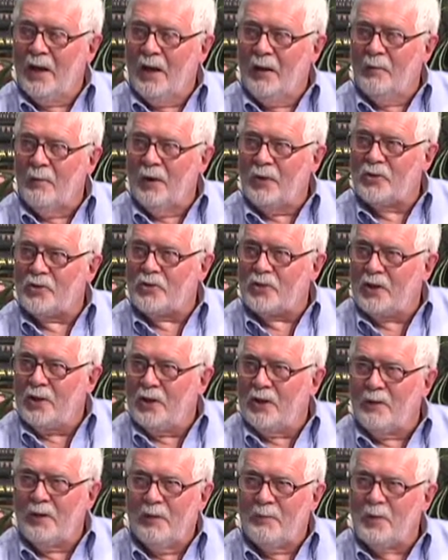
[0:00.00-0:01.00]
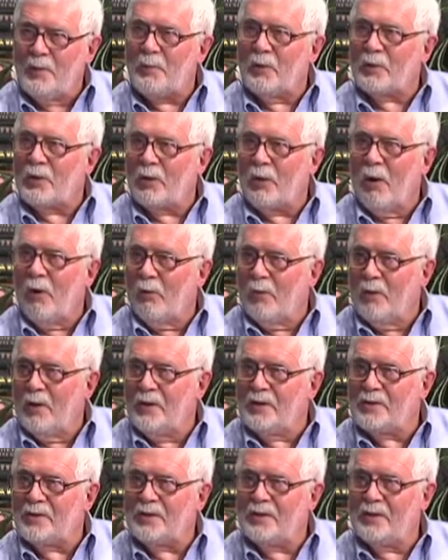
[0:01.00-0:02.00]
which people could
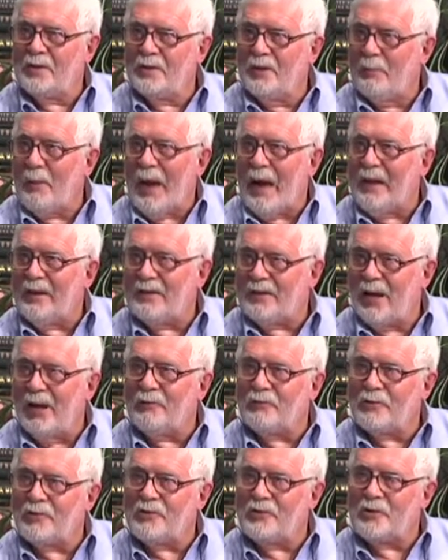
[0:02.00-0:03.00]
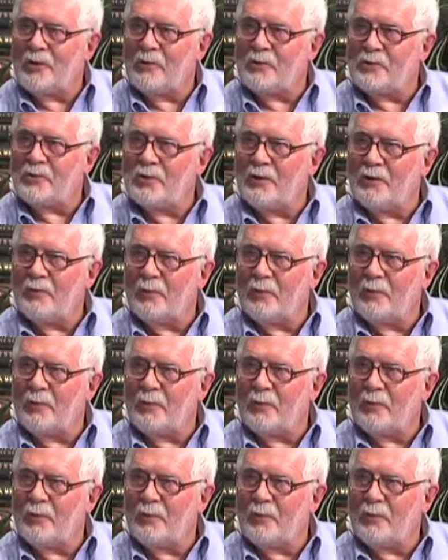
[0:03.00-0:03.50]
always debate, doubt, and so on and so